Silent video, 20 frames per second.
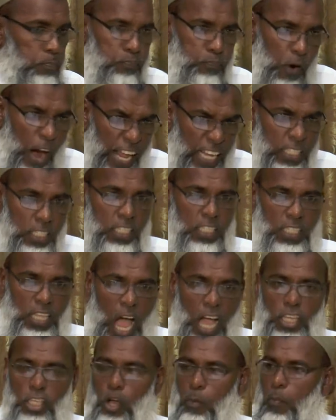brings
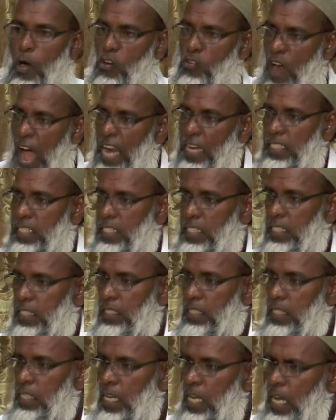down your morality.
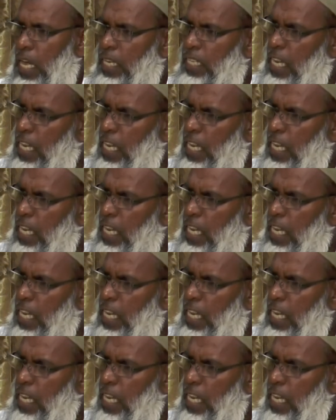It